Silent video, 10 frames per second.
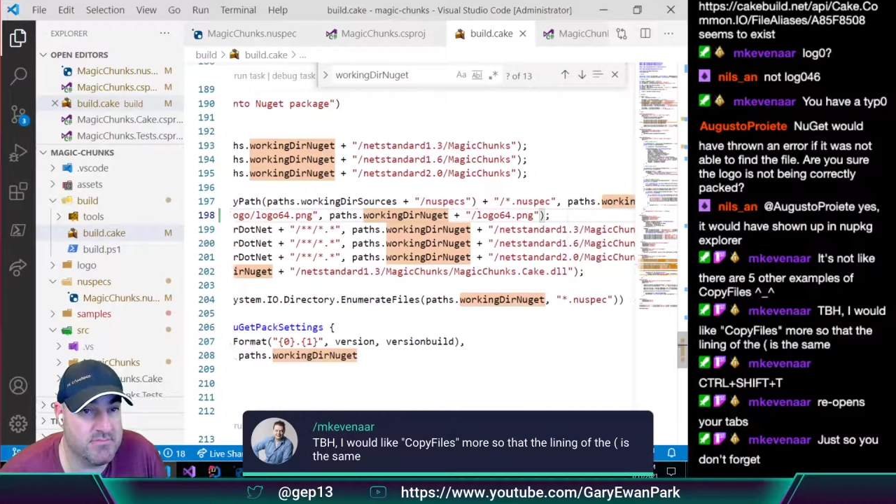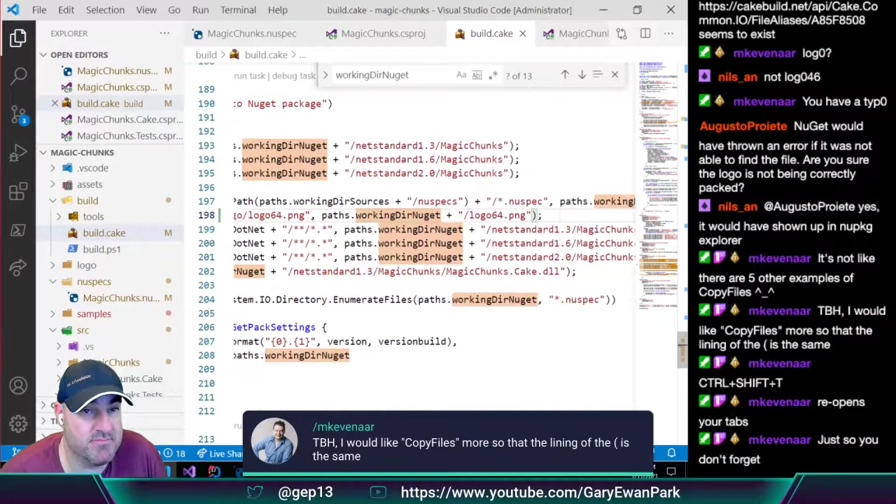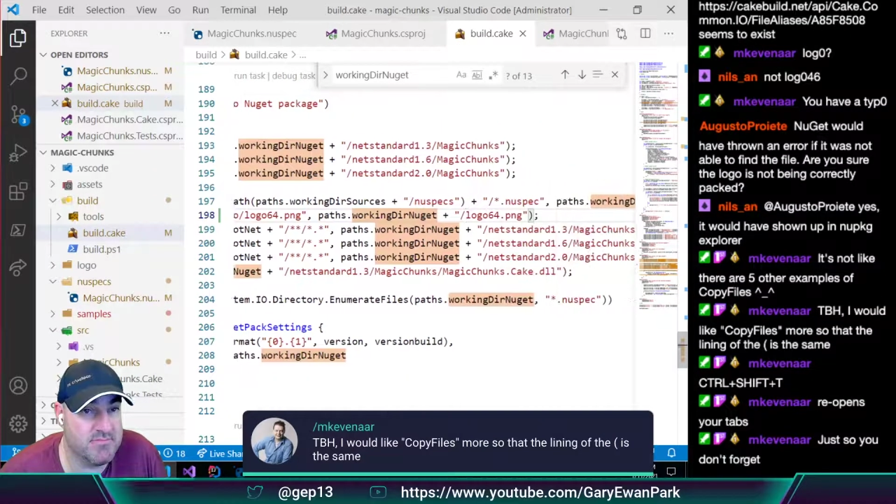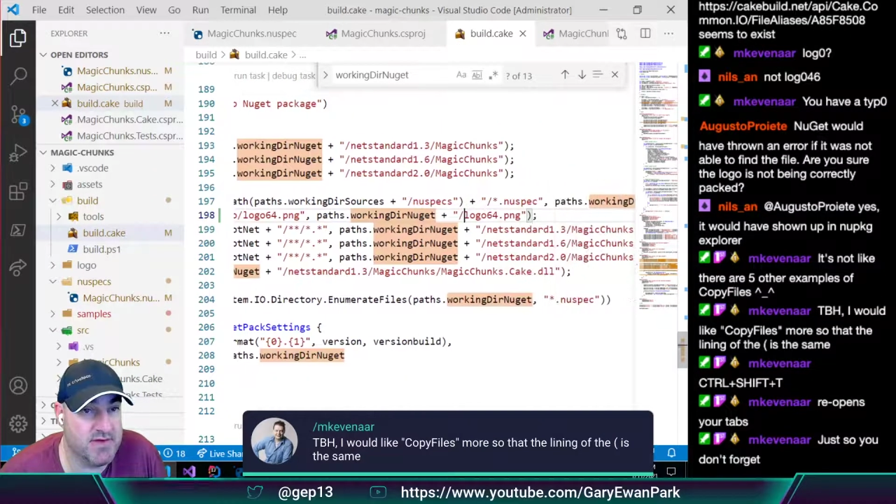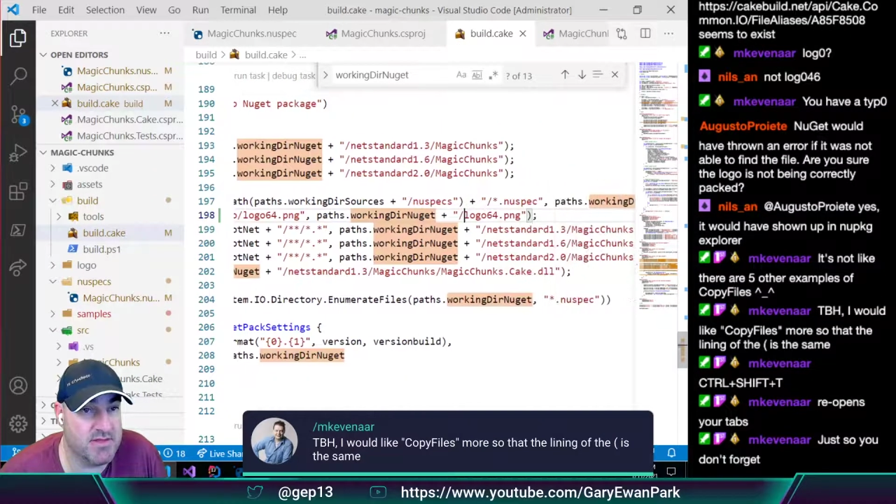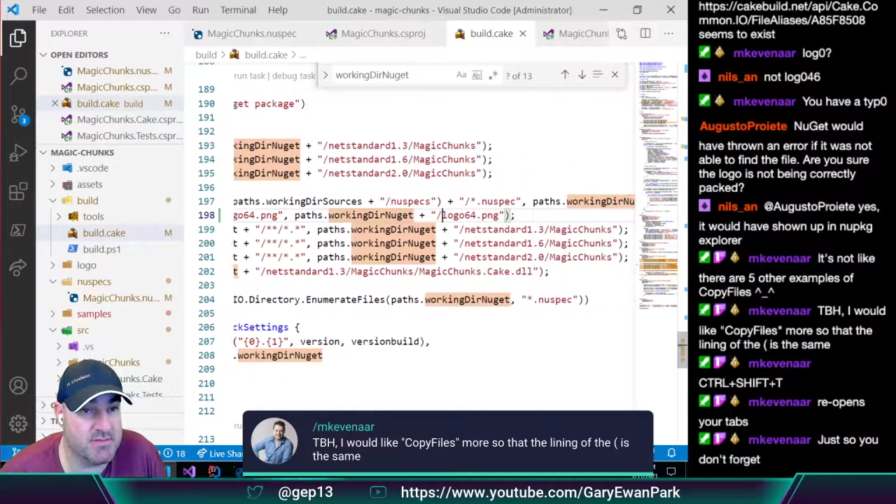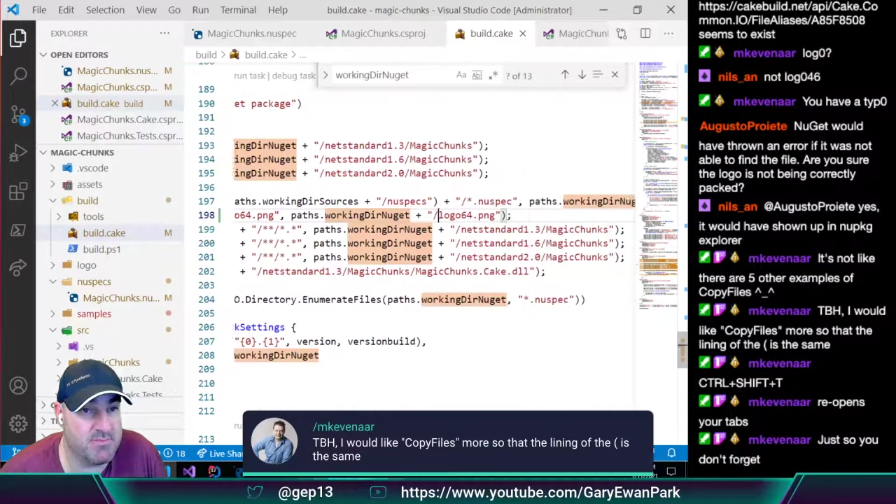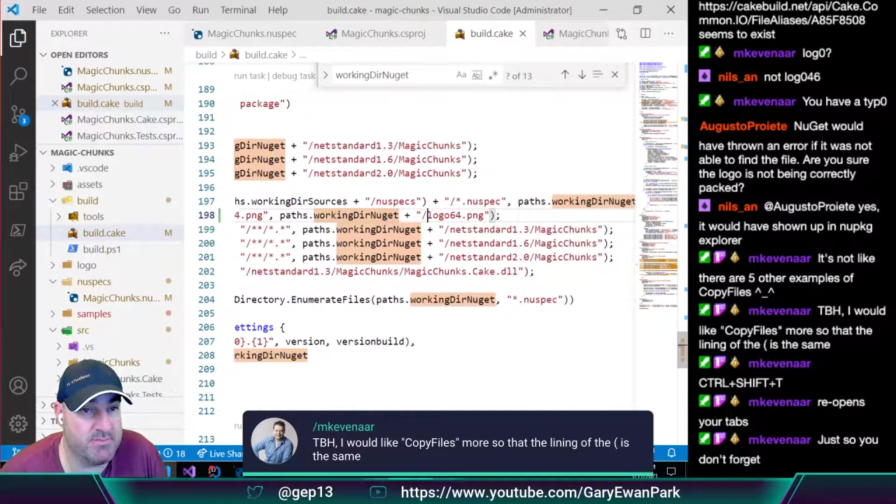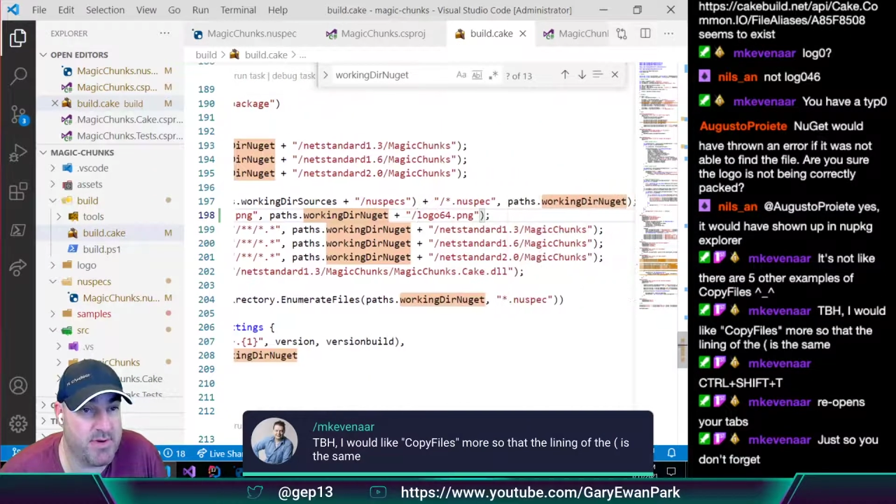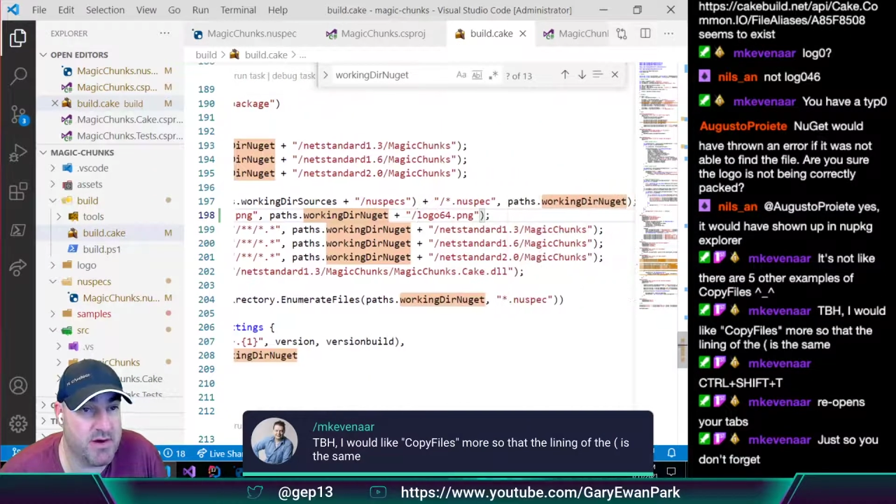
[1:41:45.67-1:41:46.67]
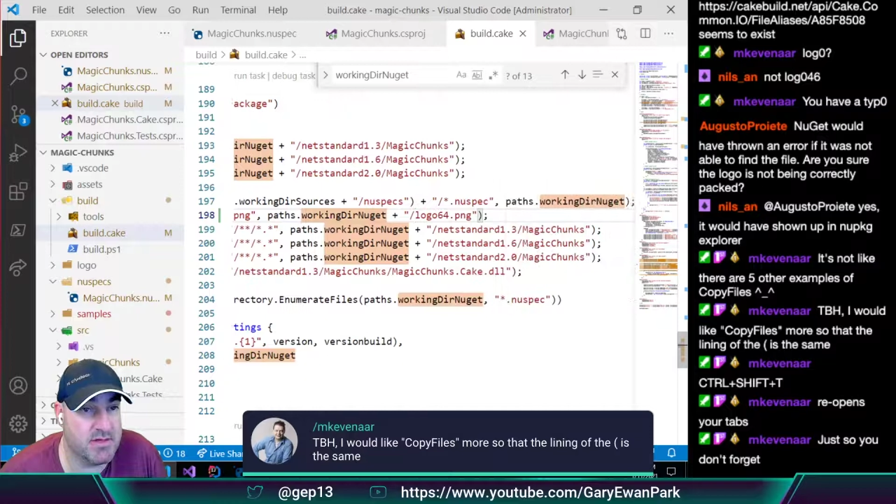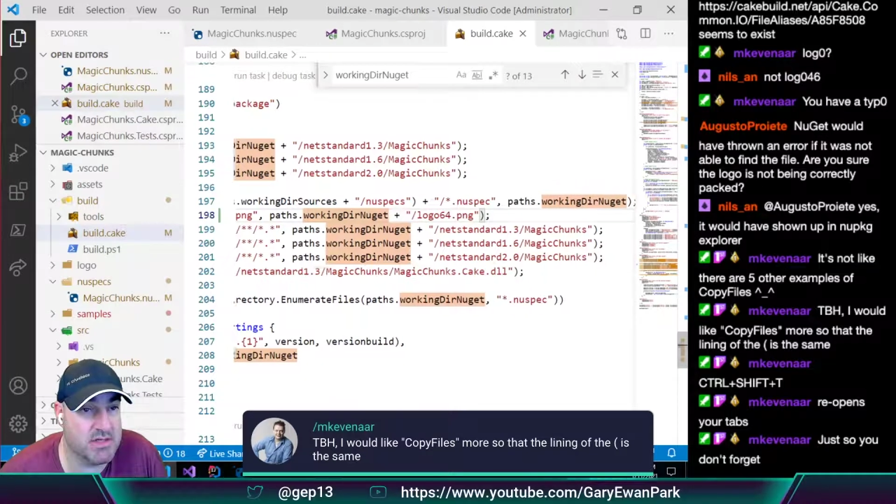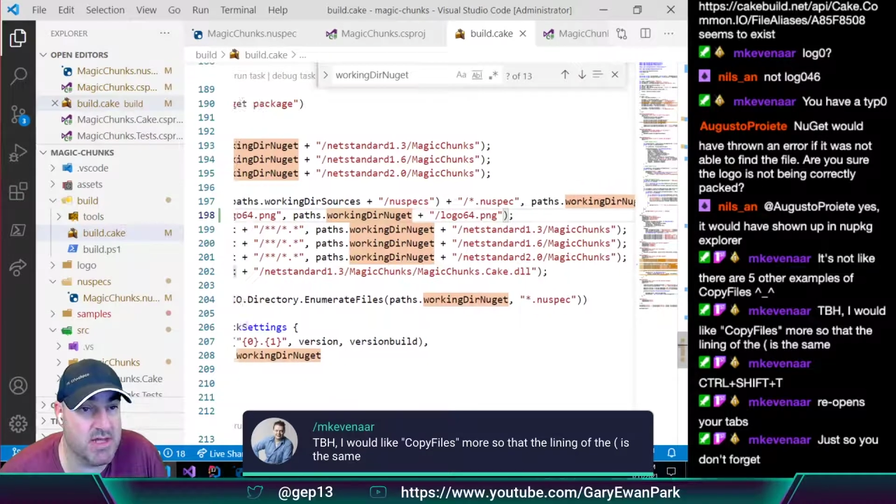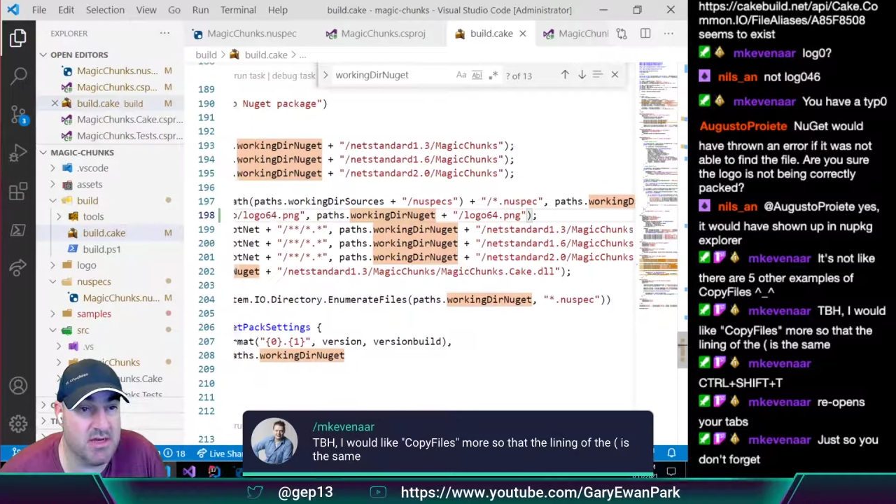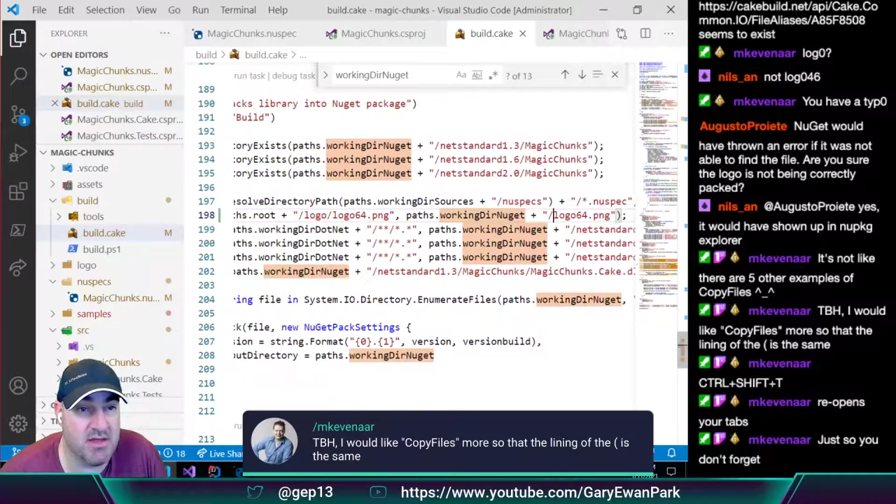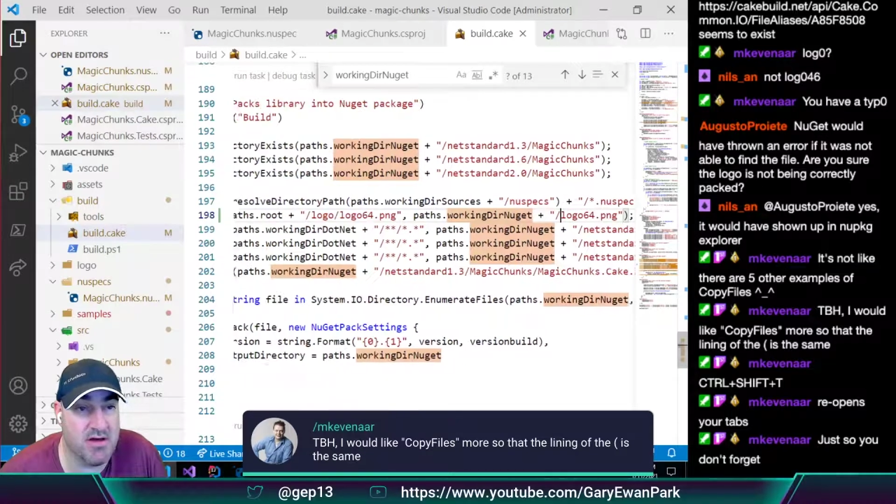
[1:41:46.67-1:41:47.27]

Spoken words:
various parts lining